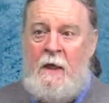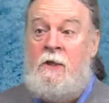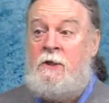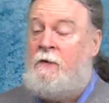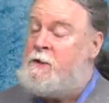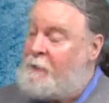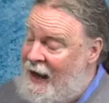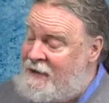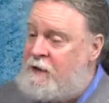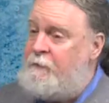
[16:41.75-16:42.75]
So it's
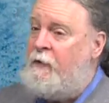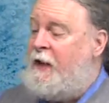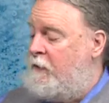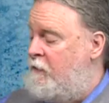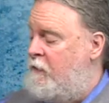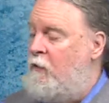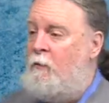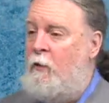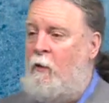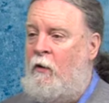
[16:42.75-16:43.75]
possible that under
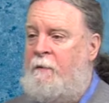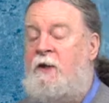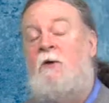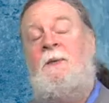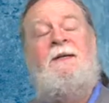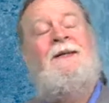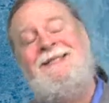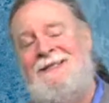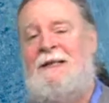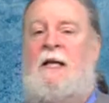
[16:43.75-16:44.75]
global warming, you'd be
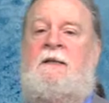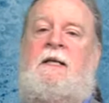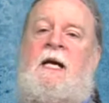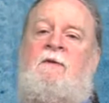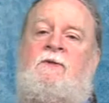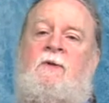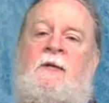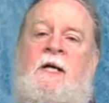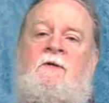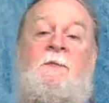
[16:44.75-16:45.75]
less likely to have
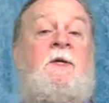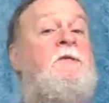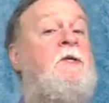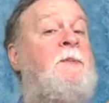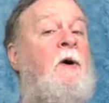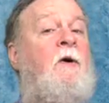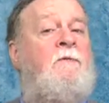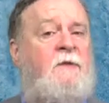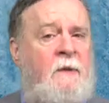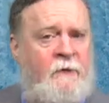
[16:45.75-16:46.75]
tornadoes because it'd be
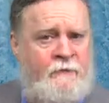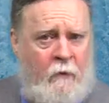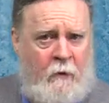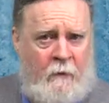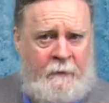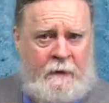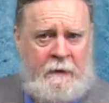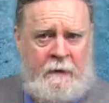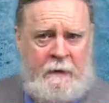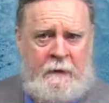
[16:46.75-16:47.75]
harder for them to form.
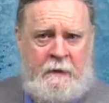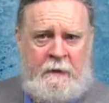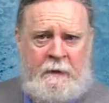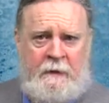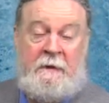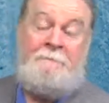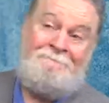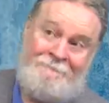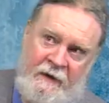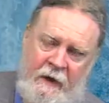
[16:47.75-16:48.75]

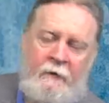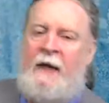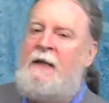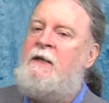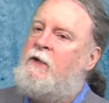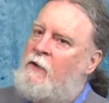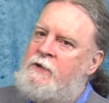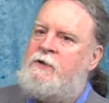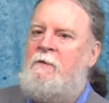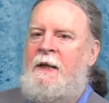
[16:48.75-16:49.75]
On the other hand, it could
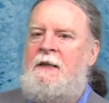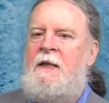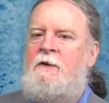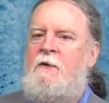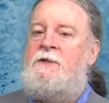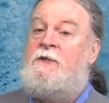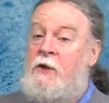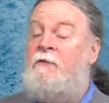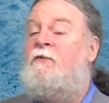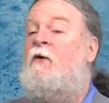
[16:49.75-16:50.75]
also mean that those that
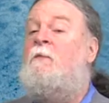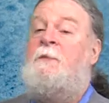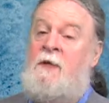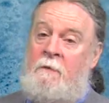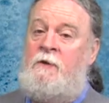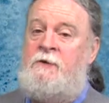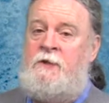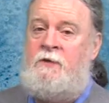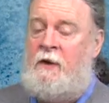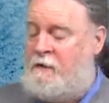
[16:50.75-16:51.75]
do form would be the most
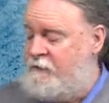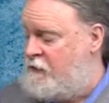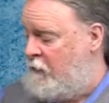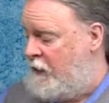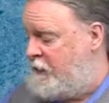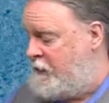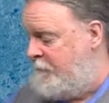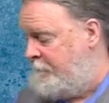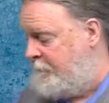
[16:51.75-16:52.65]
destructive sorts.